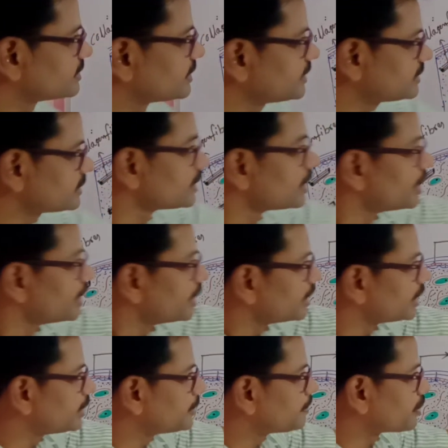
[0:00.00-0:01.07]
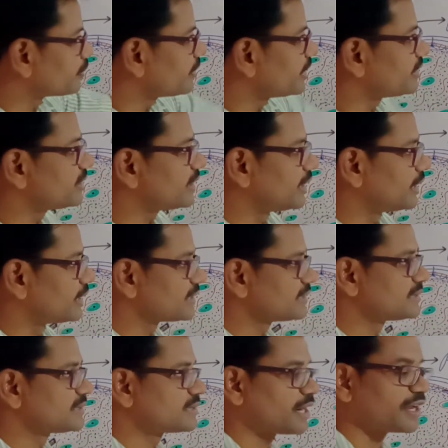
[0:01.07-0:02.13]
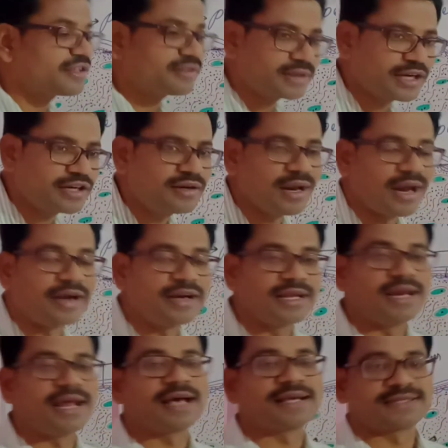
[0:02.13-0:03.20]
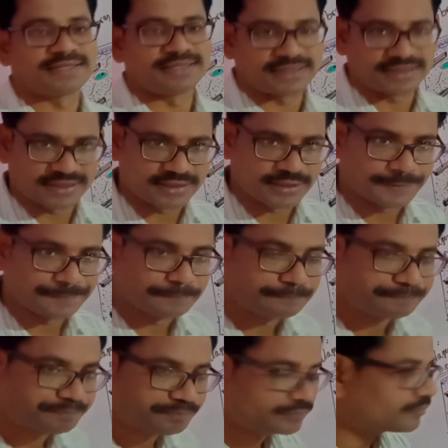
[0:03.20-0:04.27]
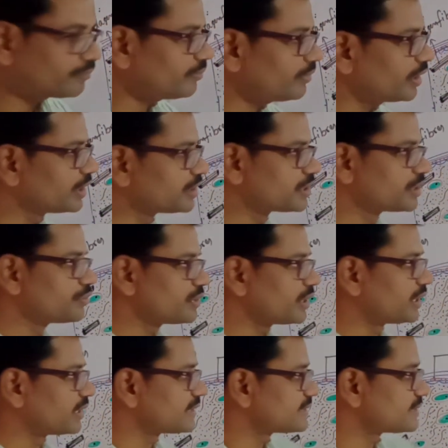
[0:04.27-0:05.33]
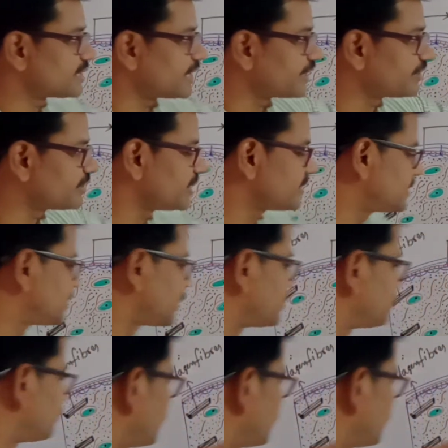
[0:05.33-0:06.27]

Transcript: is it provides the strength and elasticity. It gives the strength is done